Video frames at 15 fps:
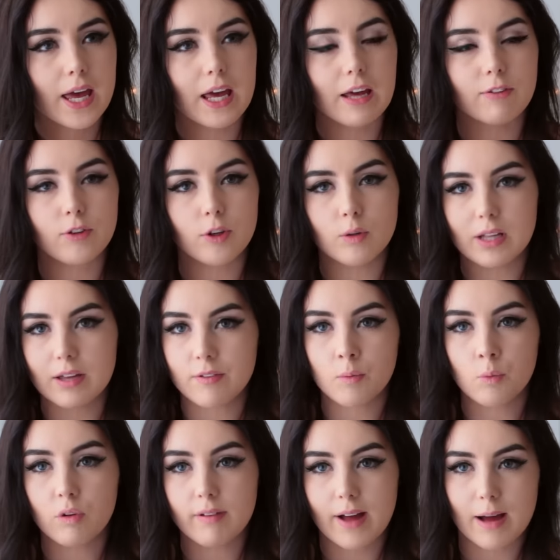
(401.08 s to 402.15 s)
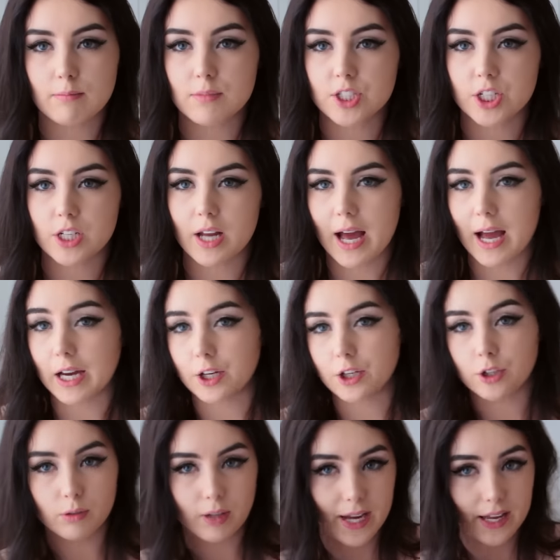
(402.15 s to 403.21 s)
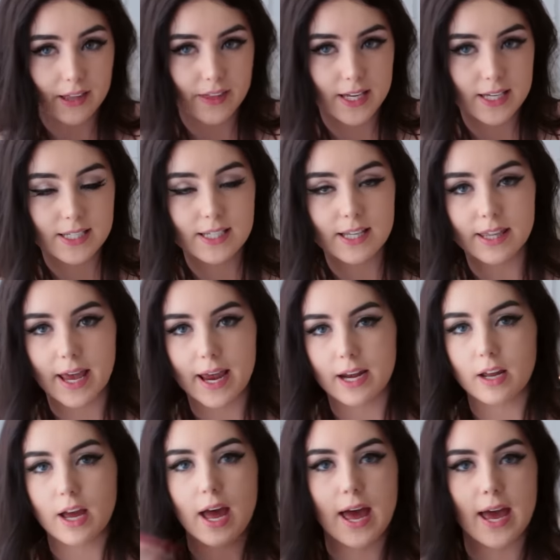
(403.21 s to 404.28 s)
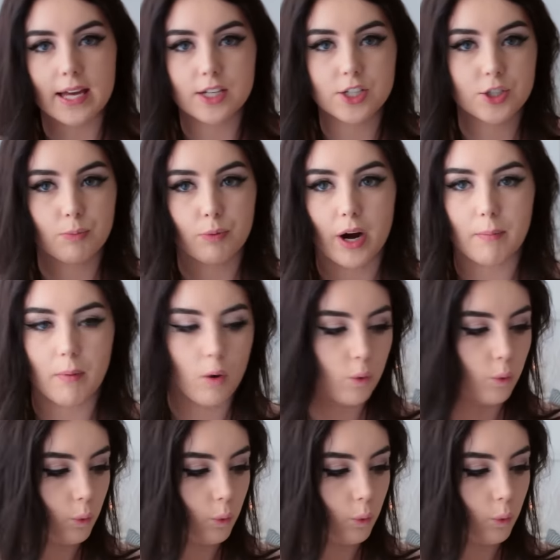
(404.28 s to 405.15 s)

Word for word: If you live in Wolverhampton and you like this, then head to Primark.